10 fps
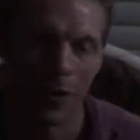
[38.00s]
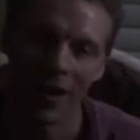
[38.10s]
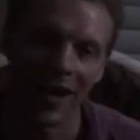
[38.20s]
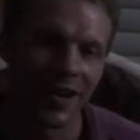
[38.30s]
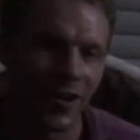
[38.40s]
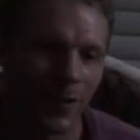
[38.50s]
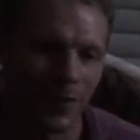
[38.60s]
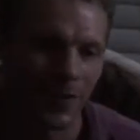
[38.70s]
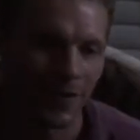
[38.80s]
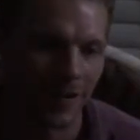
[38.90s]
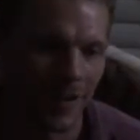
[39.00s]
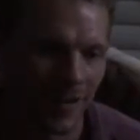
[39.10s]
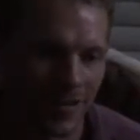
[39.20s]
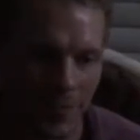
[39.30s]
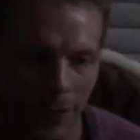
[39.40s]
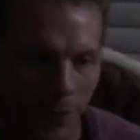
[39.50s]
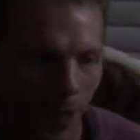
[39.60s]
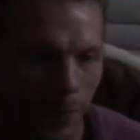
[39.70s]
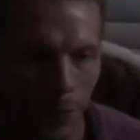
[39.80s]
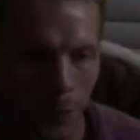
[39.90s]
Moreno is a very
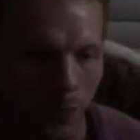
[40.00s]
popular